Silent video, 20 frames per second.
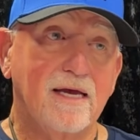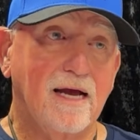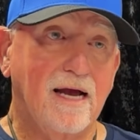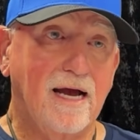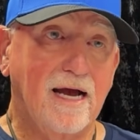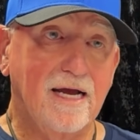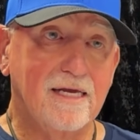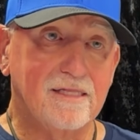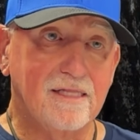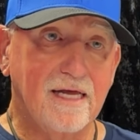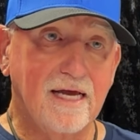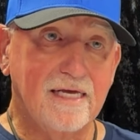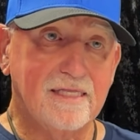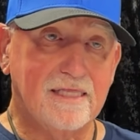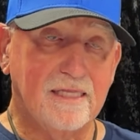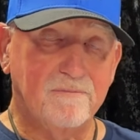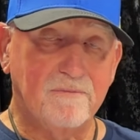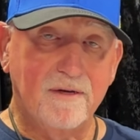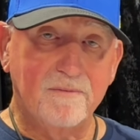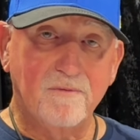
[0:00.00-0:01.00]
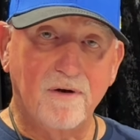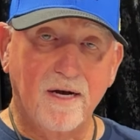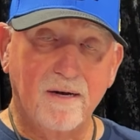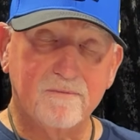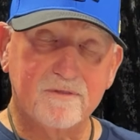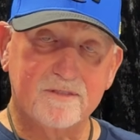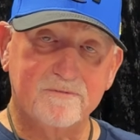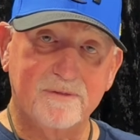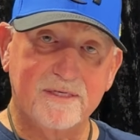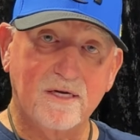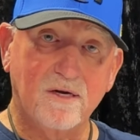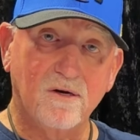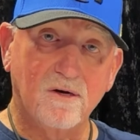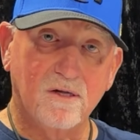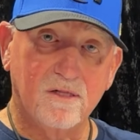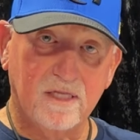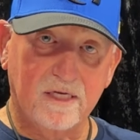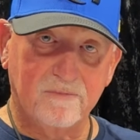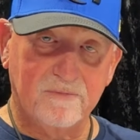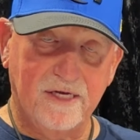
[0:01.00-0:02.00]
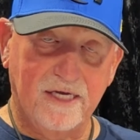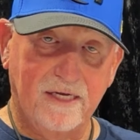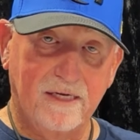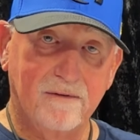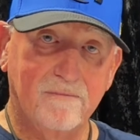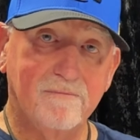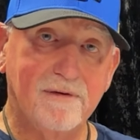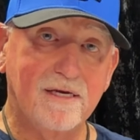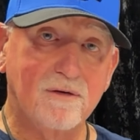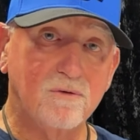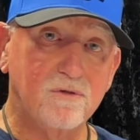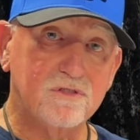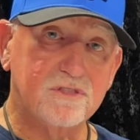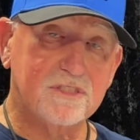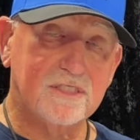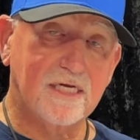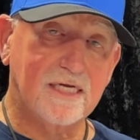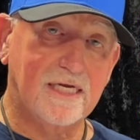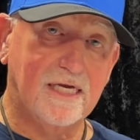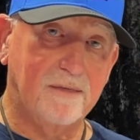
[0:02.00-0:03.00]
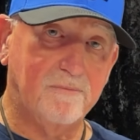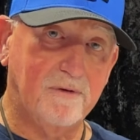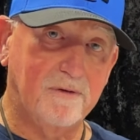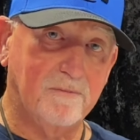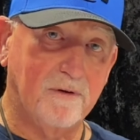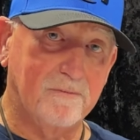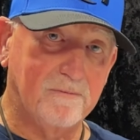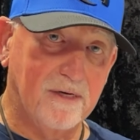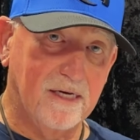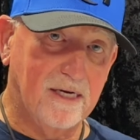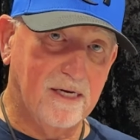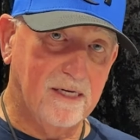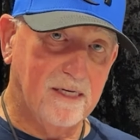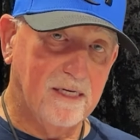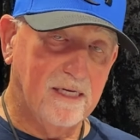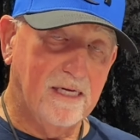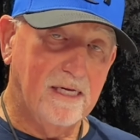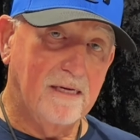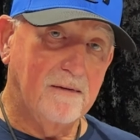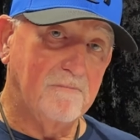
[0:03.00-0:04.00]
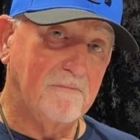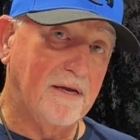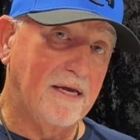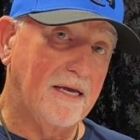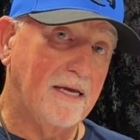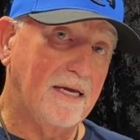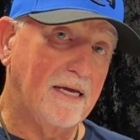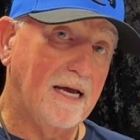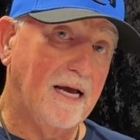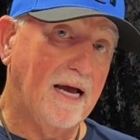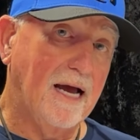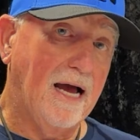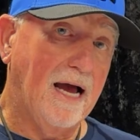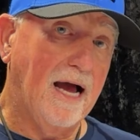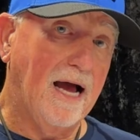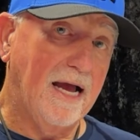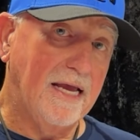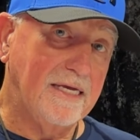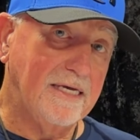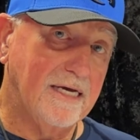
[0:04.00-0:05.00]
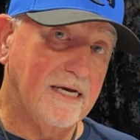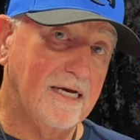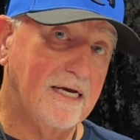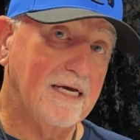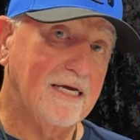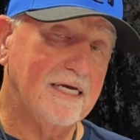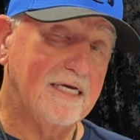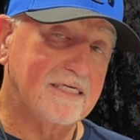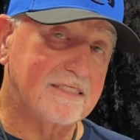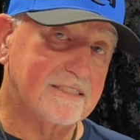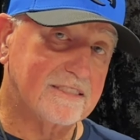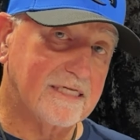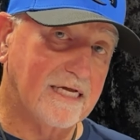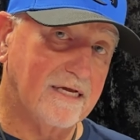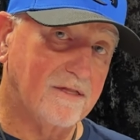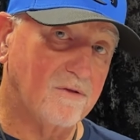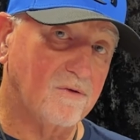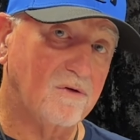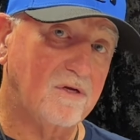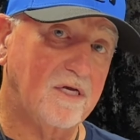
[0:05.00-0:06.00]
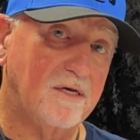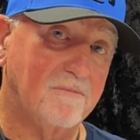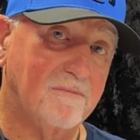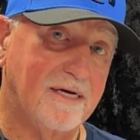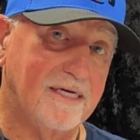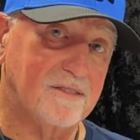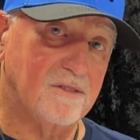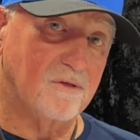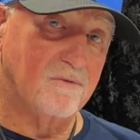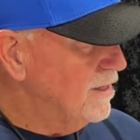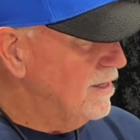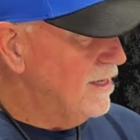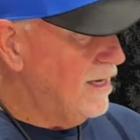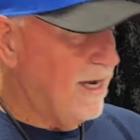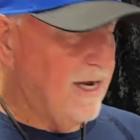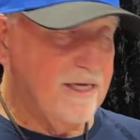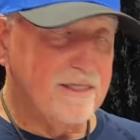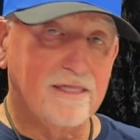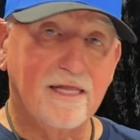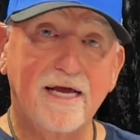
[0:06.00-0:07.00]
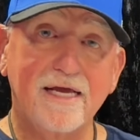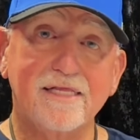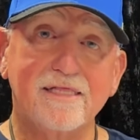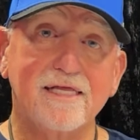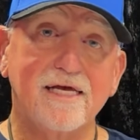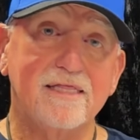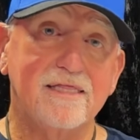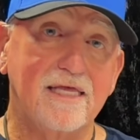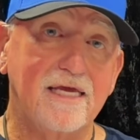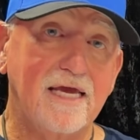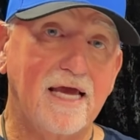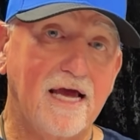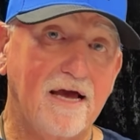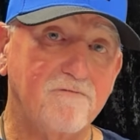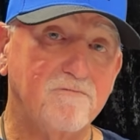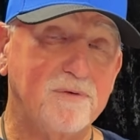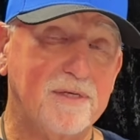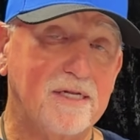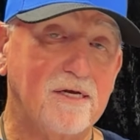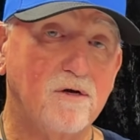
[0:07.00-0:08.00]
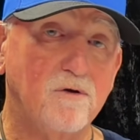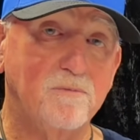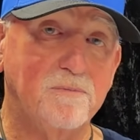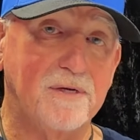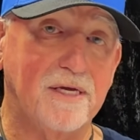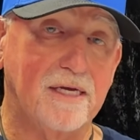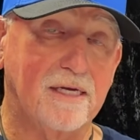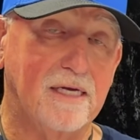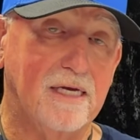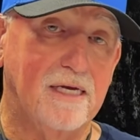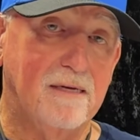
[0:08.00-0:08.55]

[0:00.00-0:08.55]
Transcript: I like that my mom has been calling me. Me gusta que mi mamá me haya estado llamando. I like that they have been helping.